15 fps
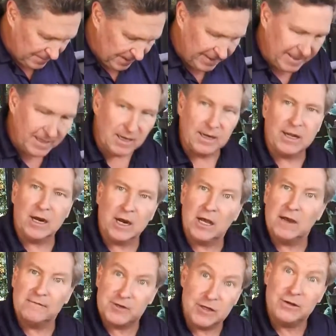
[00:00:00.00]
they need a little
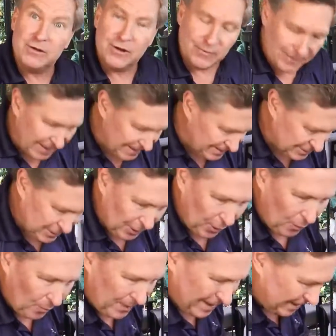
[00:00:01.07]
love too, don't they? So we're